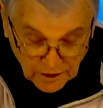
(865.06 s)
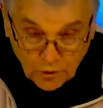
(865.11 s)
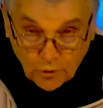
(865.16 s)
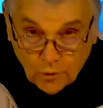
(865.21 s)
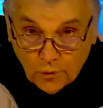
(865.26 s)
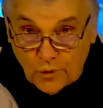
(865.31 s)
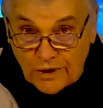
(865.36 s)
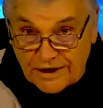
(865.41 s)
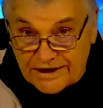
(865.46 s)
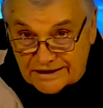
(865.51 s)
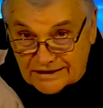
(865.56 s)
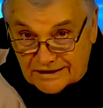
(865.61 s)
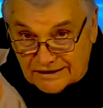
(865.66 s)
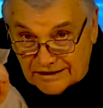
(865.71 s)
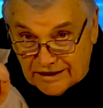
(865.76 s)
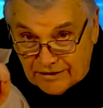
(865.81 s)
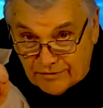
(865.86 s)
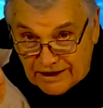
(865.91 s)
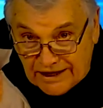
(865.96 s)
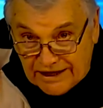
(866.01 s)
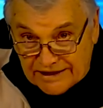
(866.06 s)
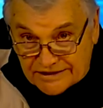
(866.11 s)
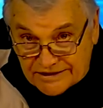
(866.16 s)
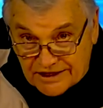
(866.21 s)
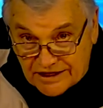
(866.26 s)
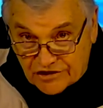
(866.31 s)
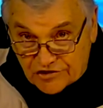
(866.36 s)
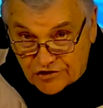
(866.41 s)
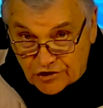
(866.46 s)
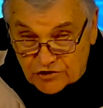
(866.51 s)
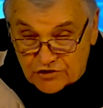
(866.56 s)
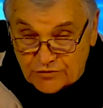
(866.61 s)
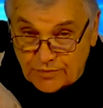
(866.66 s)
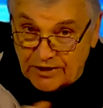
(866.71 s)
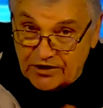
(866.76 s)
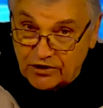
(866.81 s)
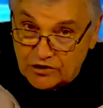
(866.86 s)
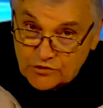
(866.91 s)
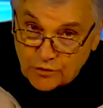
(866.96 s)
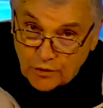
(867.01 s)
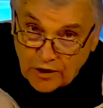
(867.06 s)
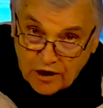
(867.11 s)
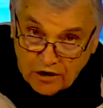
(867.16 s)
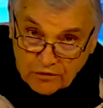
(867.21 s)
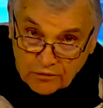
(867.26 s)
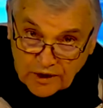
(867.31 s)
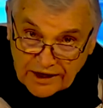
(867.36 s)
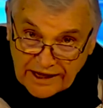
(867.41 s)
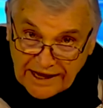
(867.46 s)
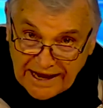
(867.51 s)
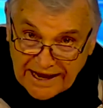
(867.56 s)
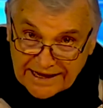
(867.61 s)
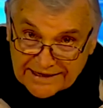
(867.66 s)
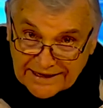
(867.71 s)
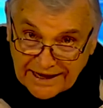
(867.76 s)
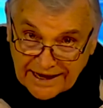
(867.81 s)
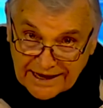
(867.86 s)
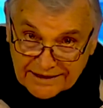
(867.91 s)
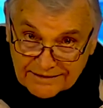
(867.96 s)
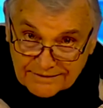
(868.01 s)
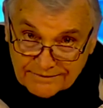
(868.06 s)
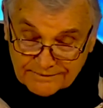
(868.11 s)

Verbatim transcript: We can eliminate teachers because we already had that.